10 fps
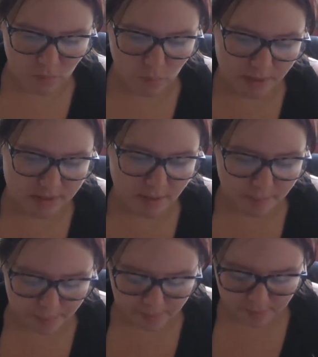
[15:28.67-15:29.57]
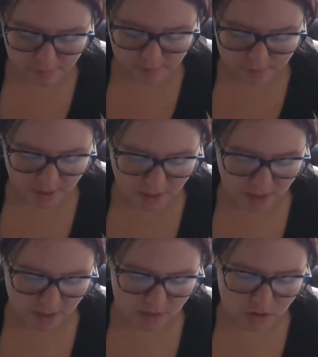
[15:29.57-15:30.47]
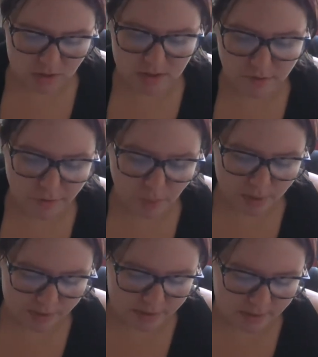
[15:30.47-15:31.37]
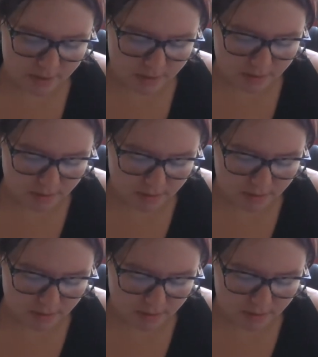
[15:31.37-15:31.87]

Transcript: wakes up and she's in a forest,